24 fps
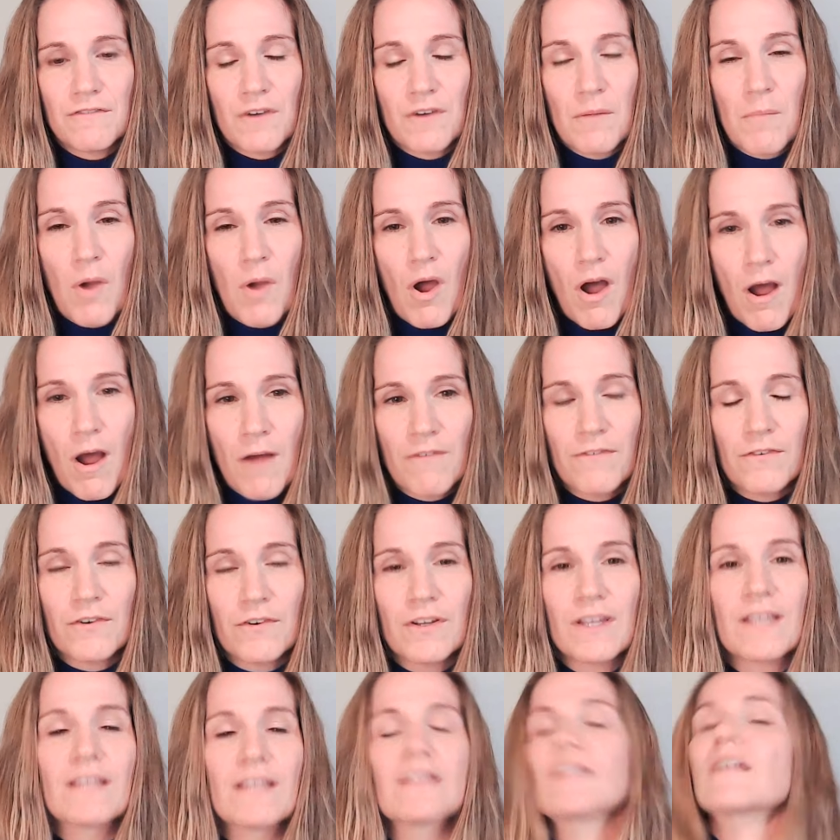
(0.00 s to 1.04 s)
from
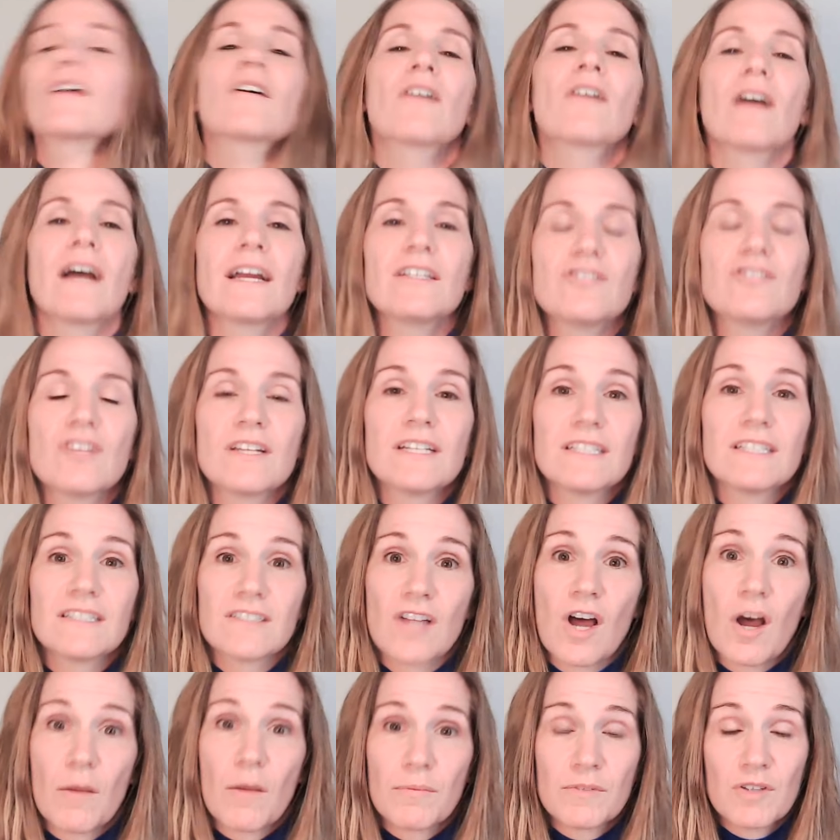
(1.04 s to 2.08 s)
offering their hygienist
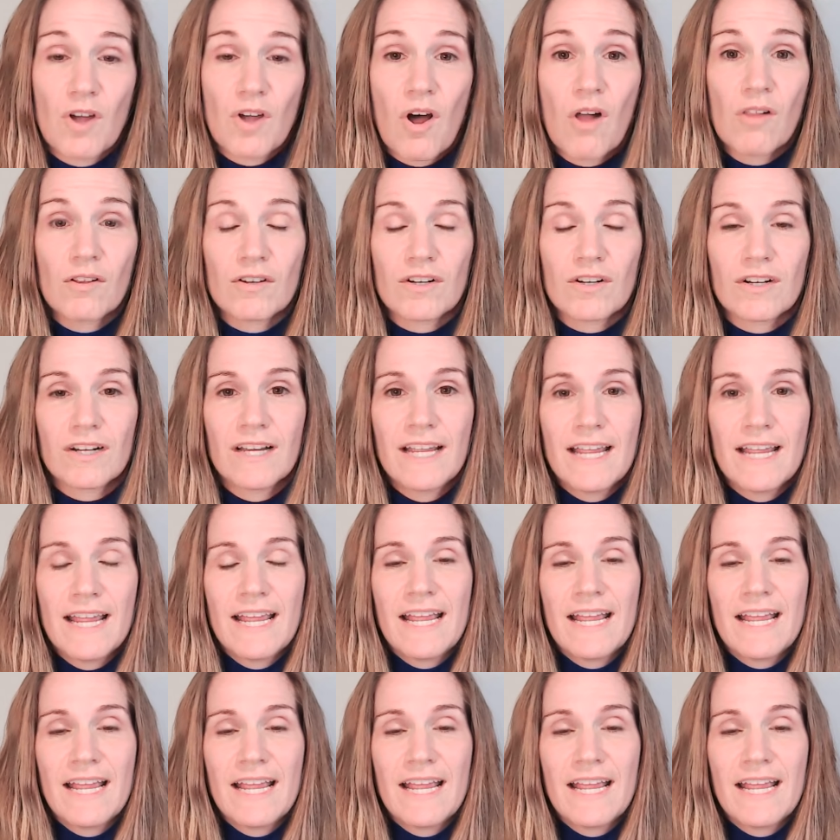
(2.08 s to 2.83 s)
top dollar